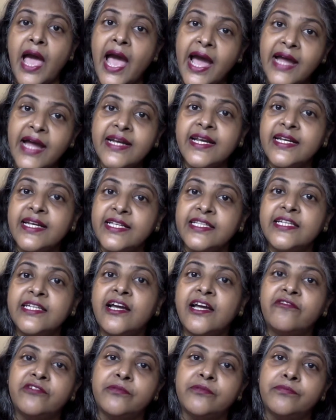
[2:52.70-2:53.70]
add anything
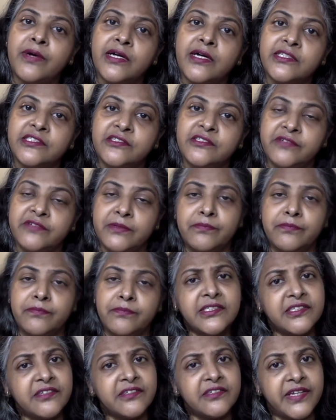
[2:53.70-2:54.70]
after passed away.
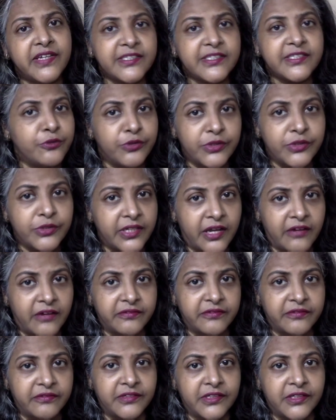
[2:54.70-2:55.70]
Passed away is good enough.
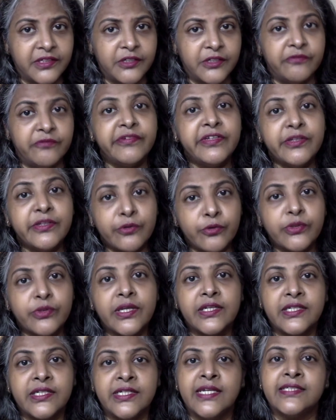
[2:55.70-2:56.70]
We know
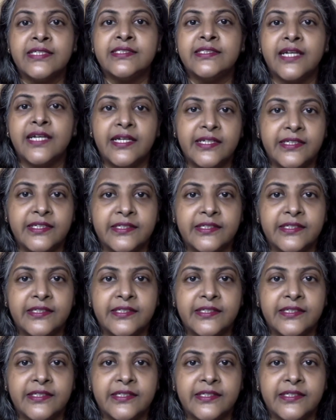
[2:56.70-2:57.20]
that he has died.